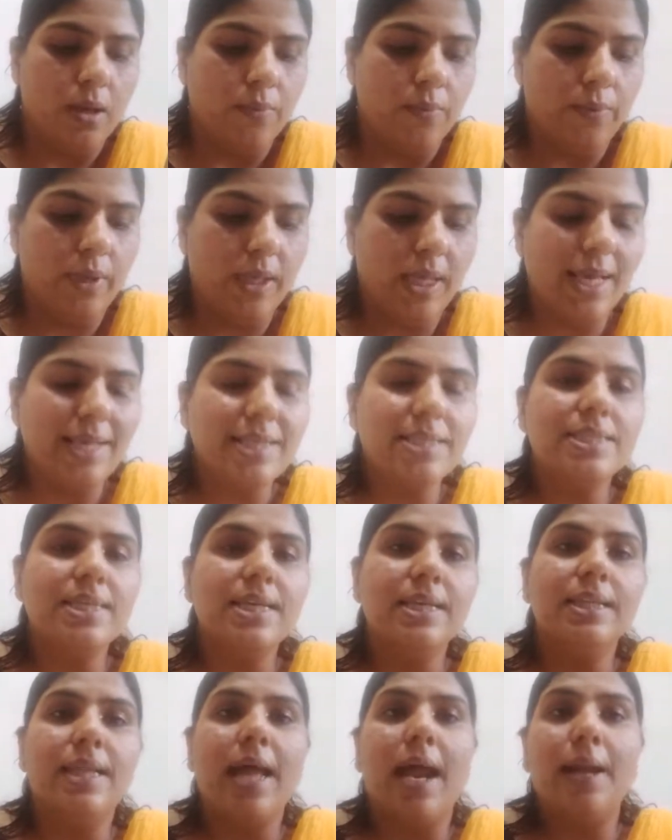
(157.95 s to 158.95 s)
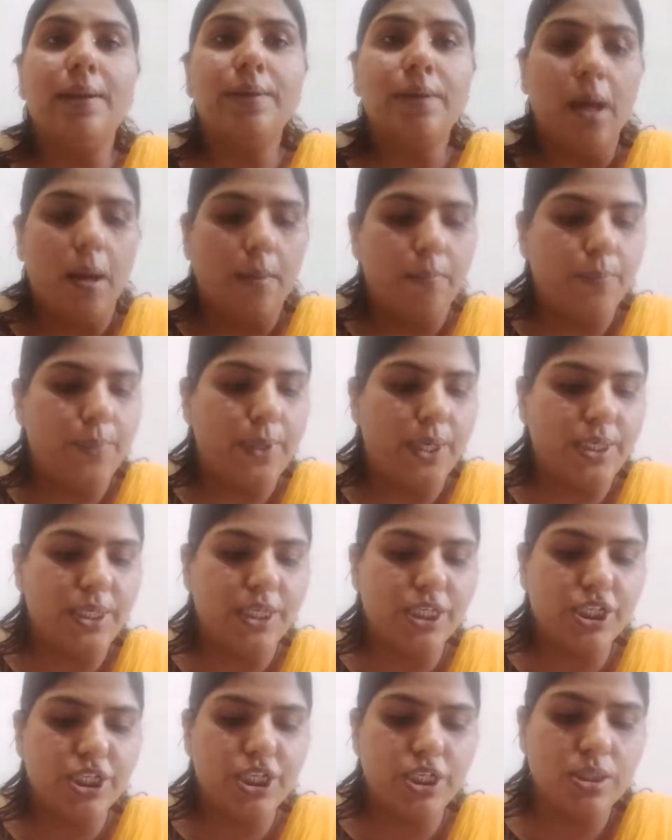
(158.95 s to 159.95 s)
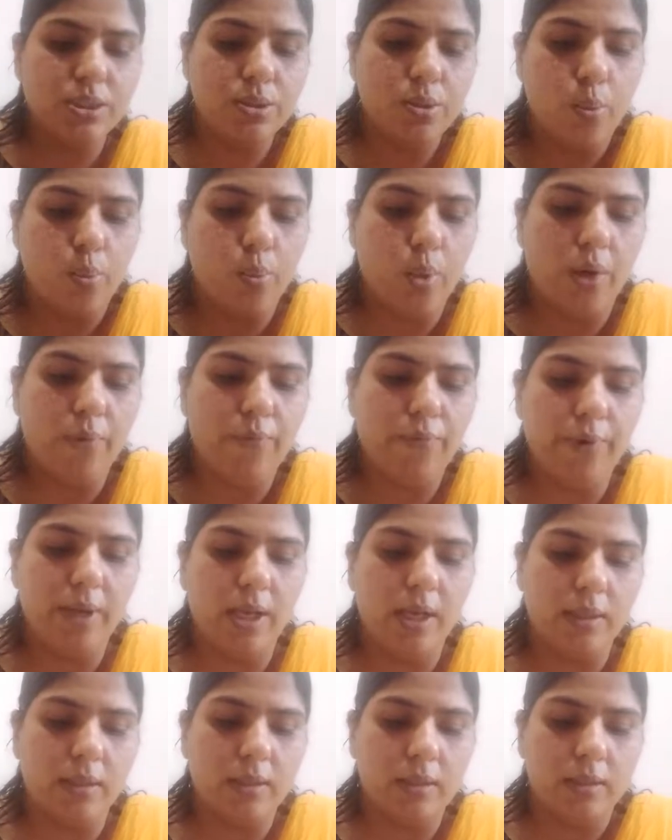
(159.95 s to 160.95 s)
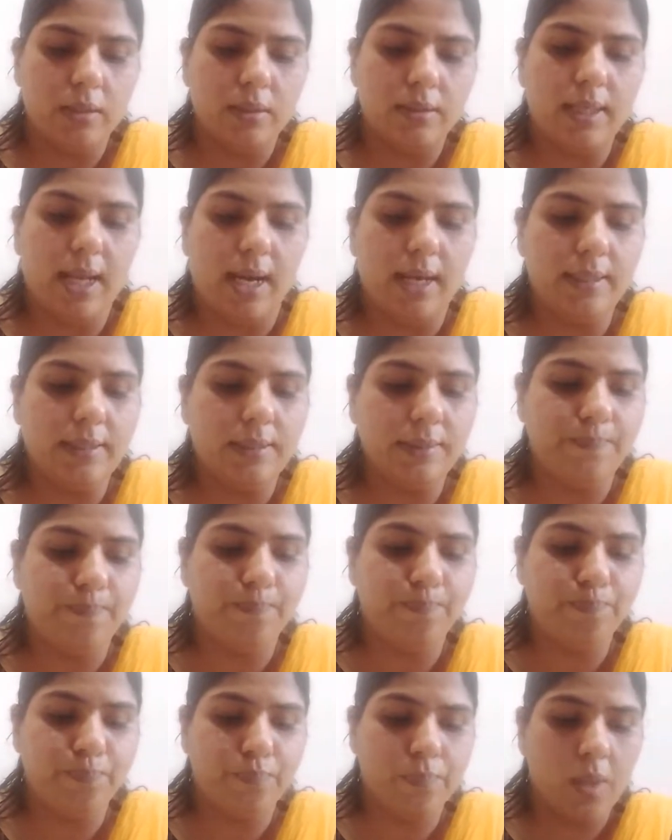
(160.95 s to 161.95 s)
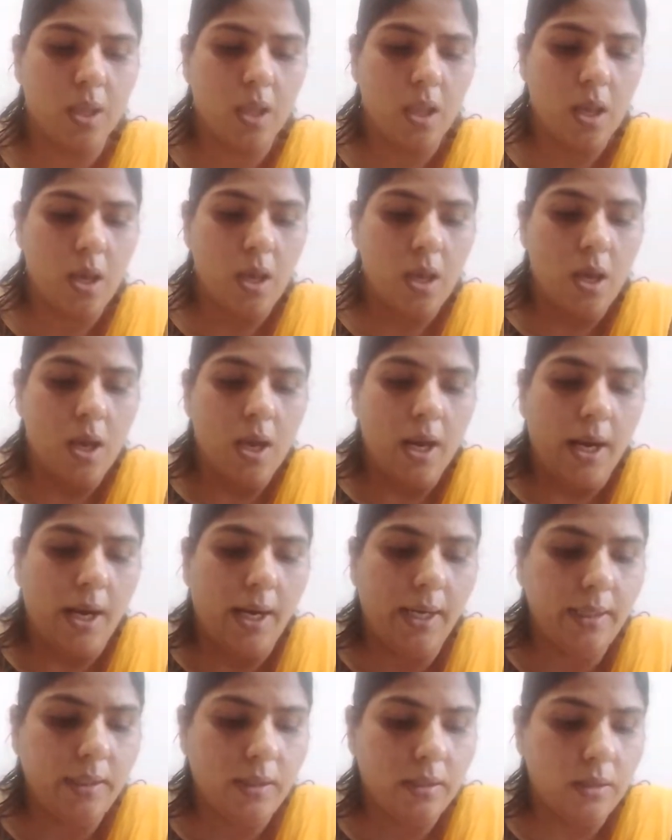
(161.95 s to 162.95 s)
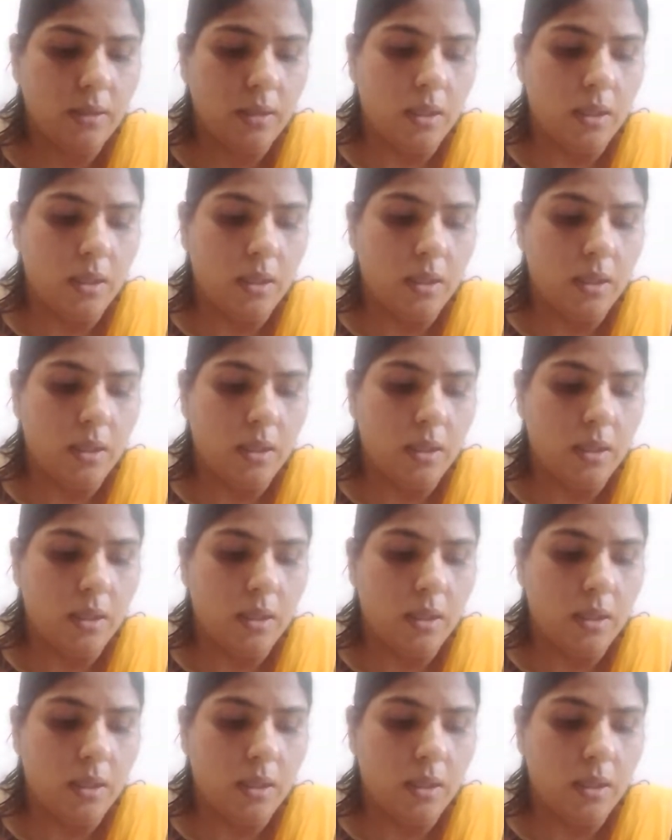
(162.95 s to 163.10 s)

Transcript: we can see that Britishers were feared that if